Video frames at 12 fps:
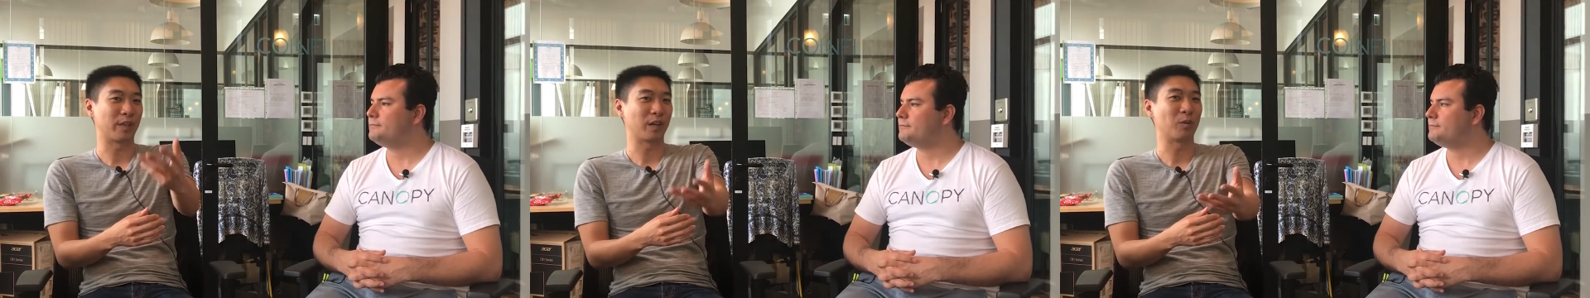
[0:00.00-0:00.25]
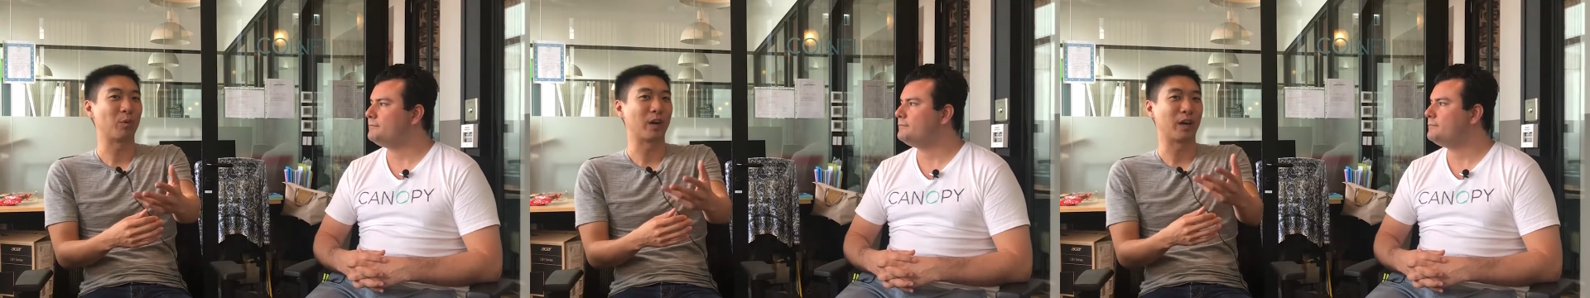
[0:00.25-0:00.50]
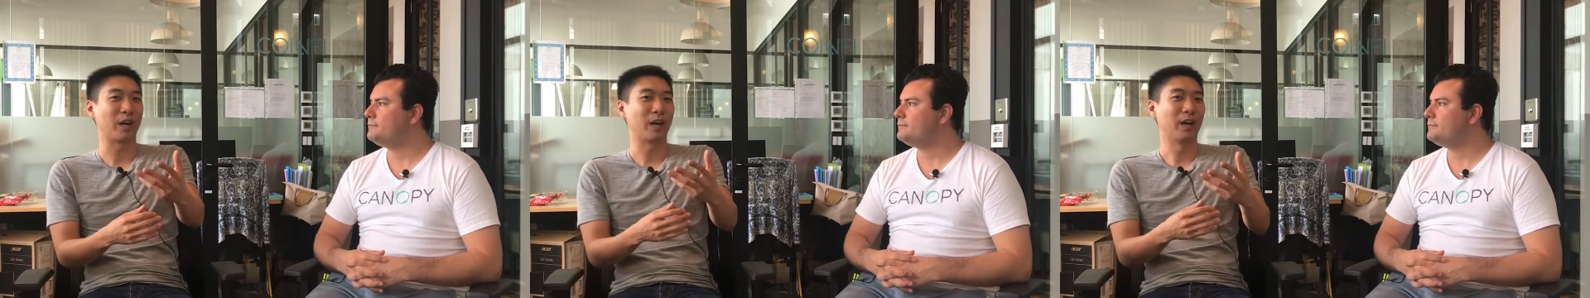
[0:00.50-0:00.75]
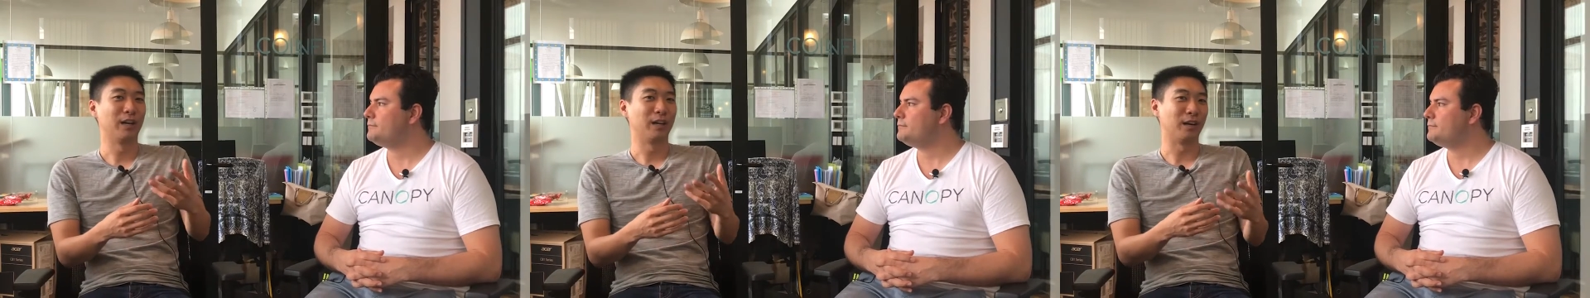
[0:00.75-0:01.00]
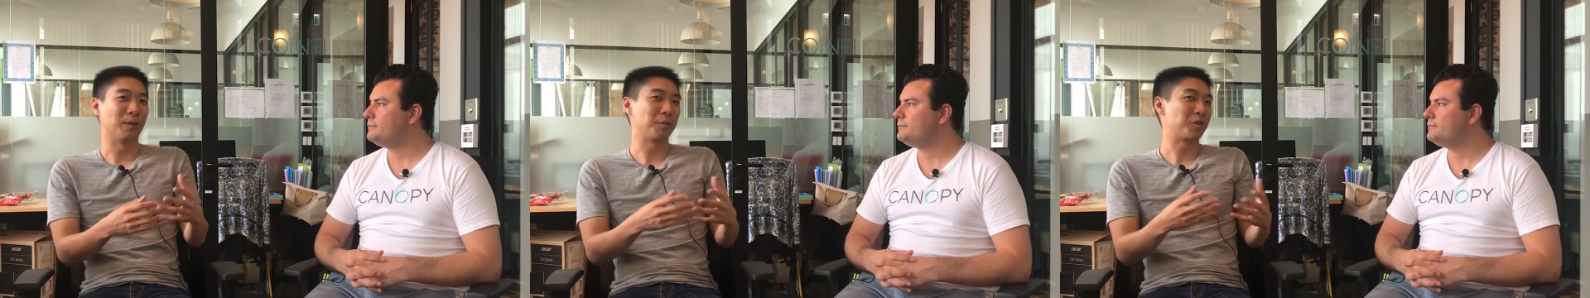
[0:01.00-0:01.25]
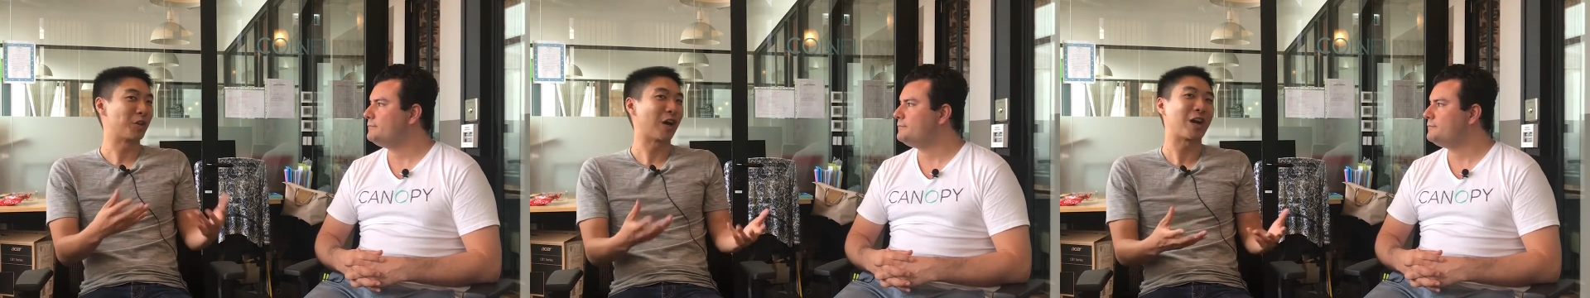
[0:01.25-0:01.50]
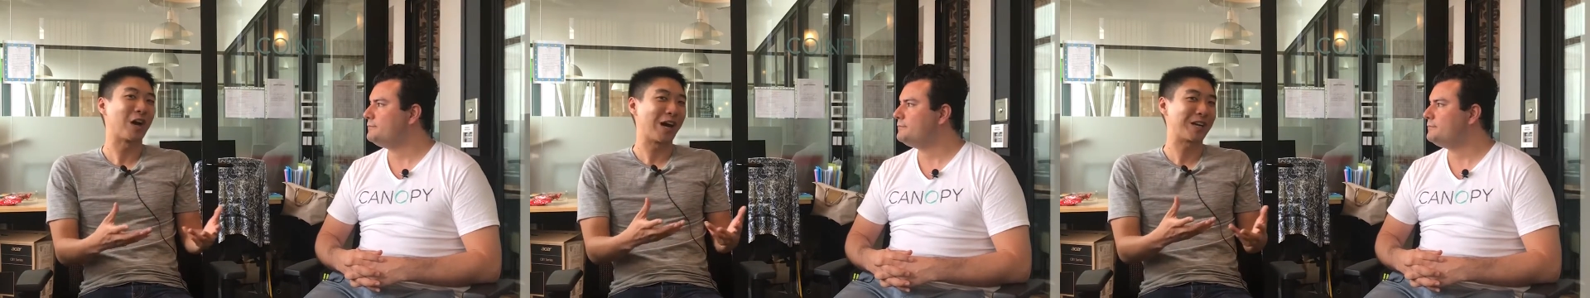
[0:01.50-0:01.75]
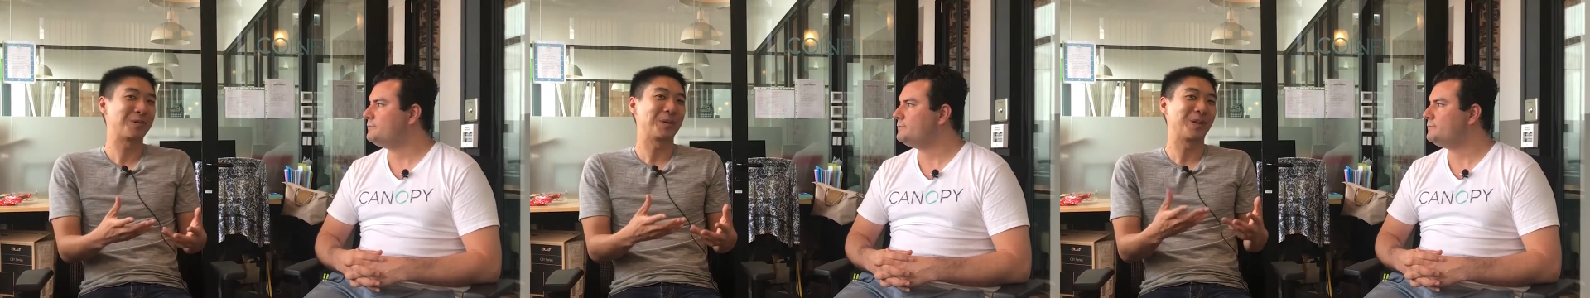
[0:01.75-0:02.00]
Speaker 1: thing where um, there's not
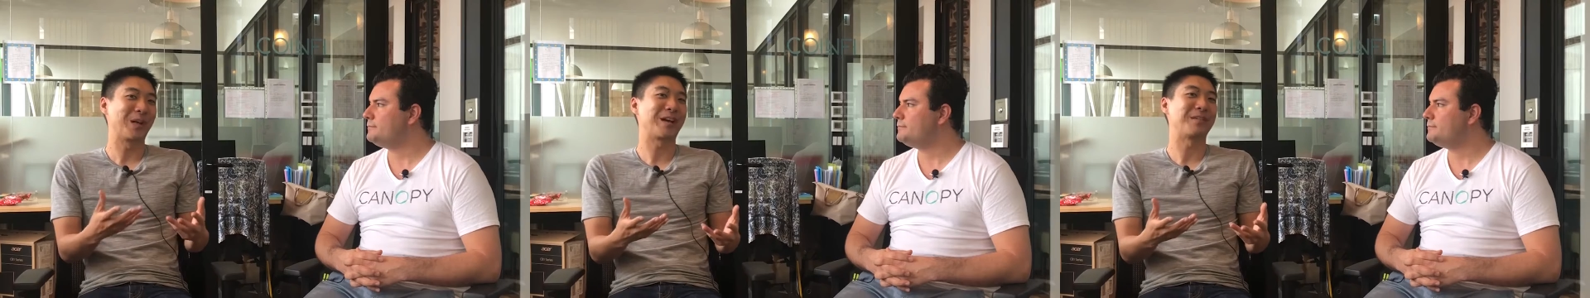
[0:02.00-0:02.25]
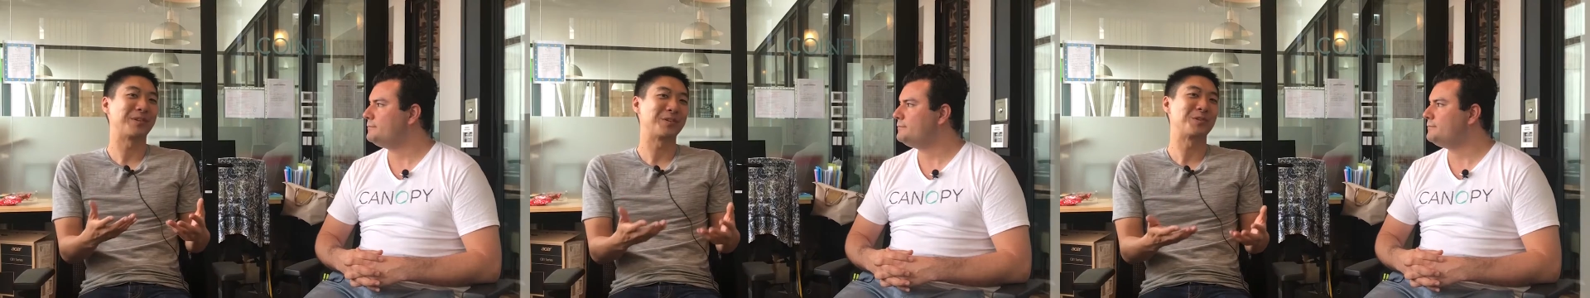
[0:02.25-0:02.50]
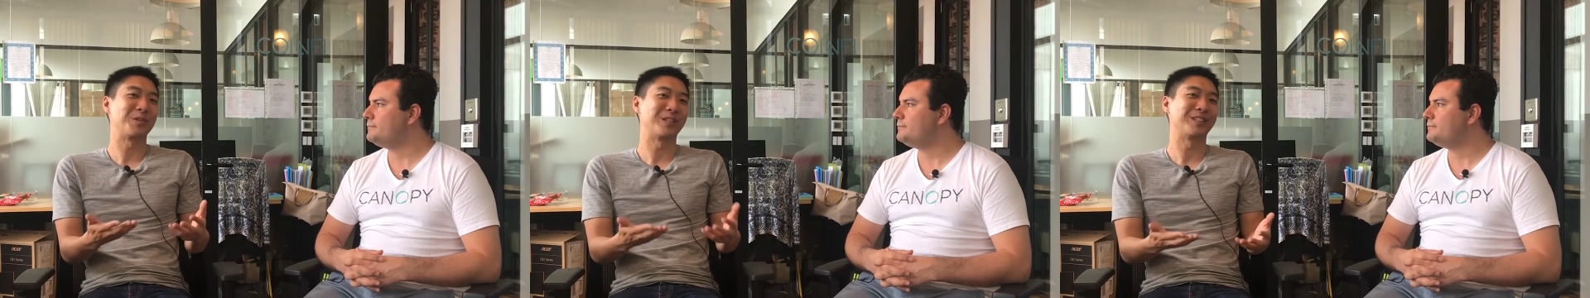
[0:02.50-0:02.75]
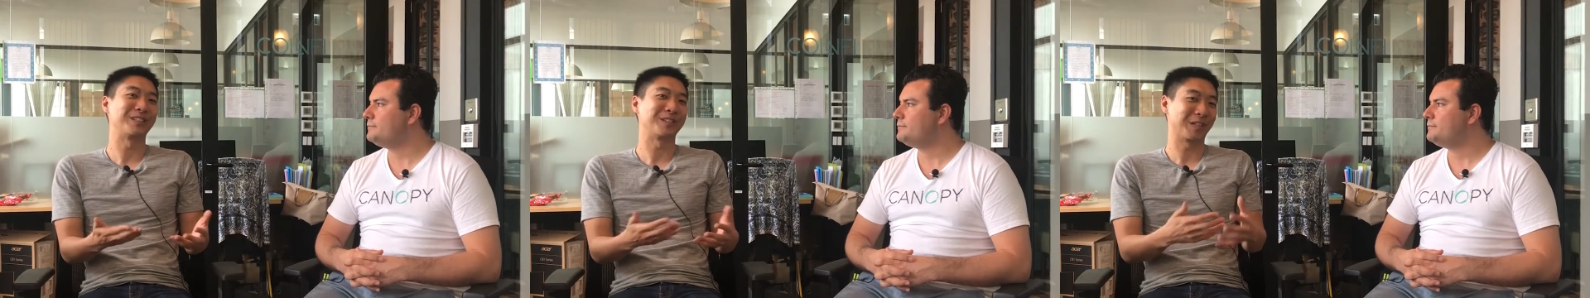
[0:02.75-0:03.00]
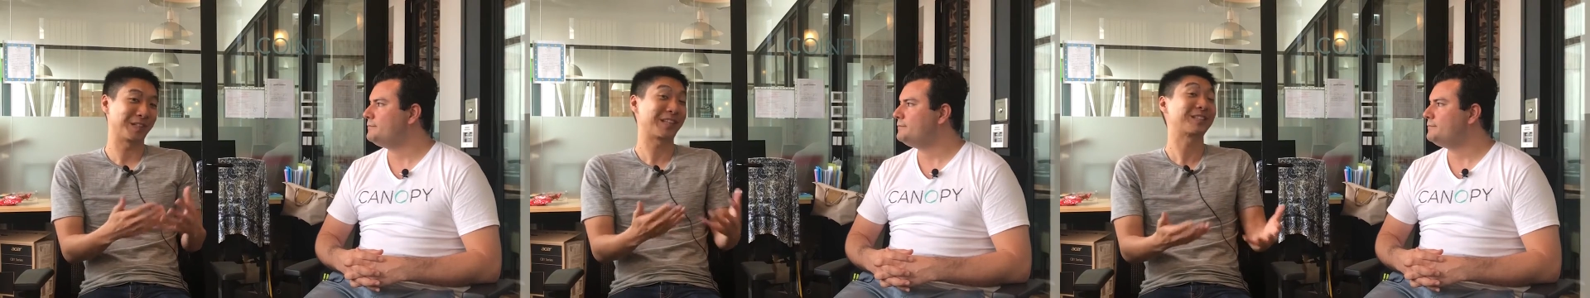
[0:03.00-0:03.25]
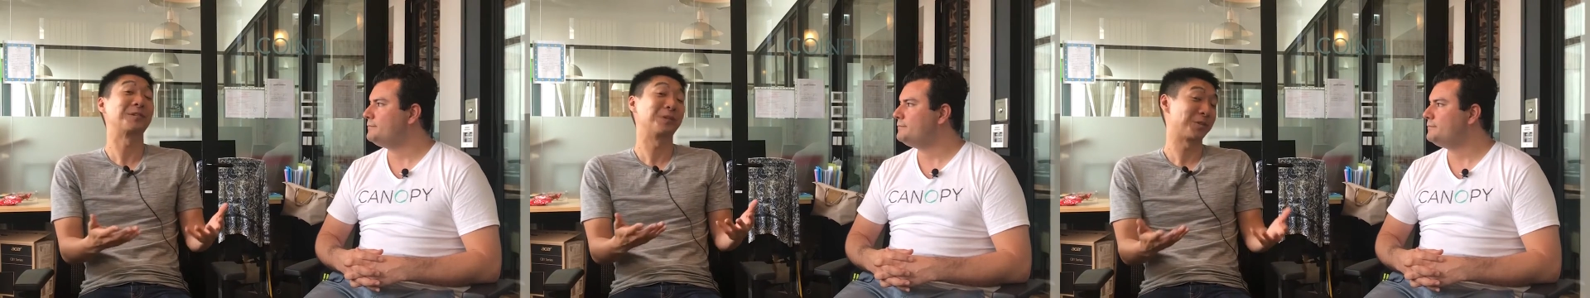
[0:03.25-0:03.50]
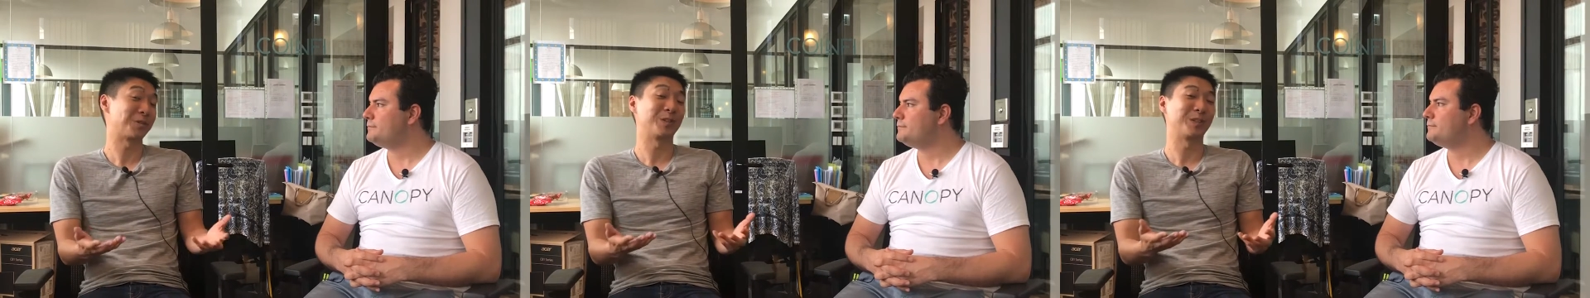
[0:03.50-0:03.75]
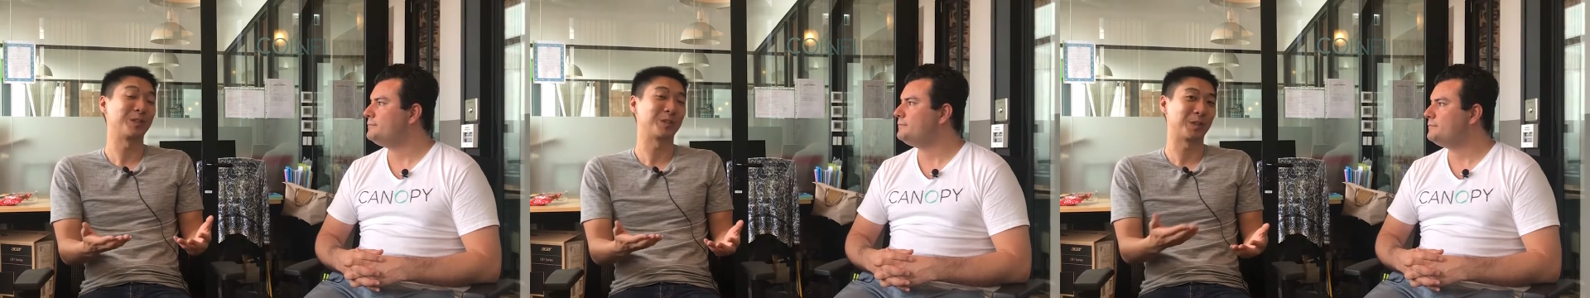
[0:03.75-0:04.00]
actually a lot of engineers, like technical
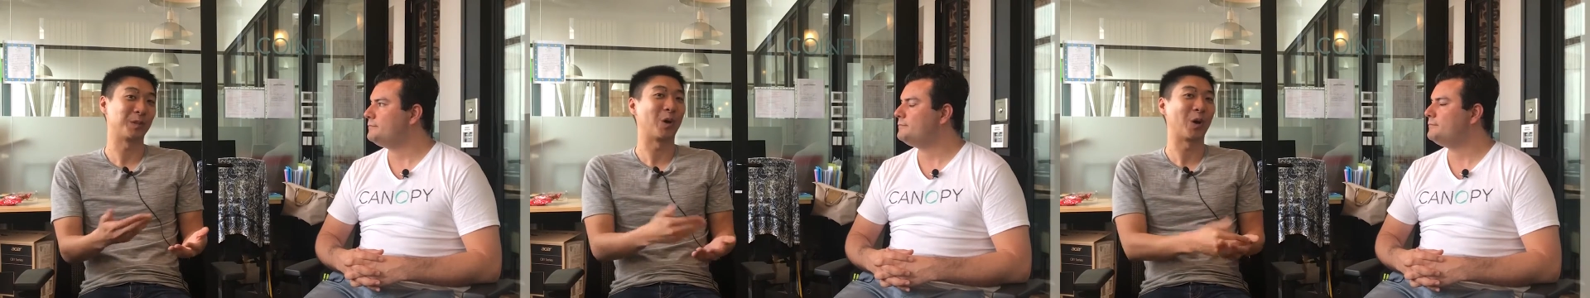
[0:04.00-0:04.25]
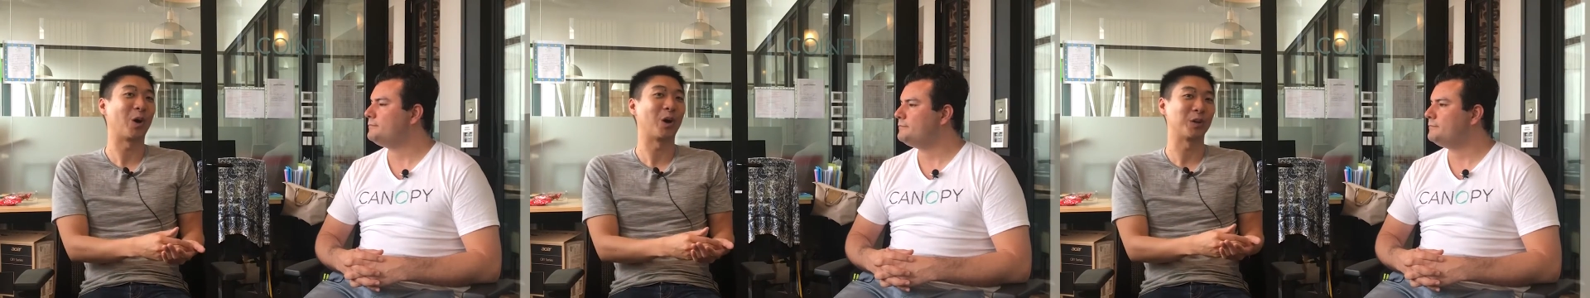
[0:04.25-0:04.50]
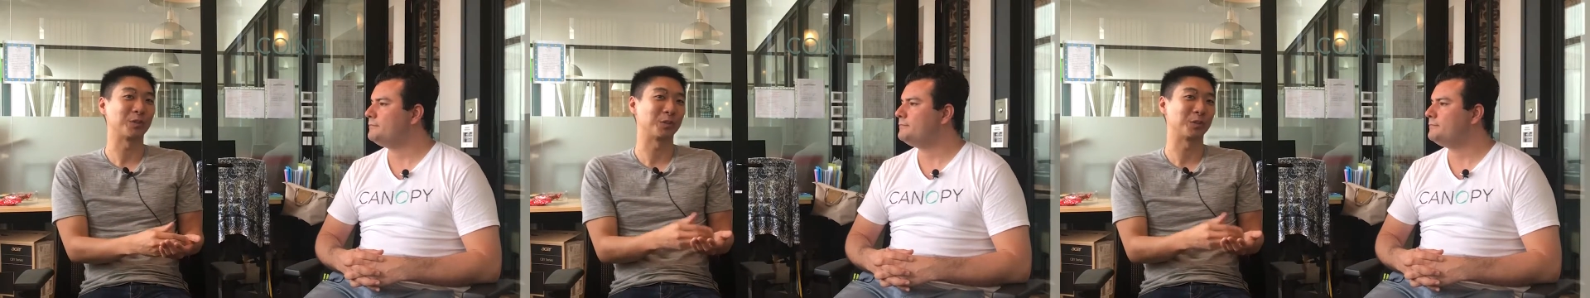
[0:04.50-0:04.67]
engineers in Hong Kong.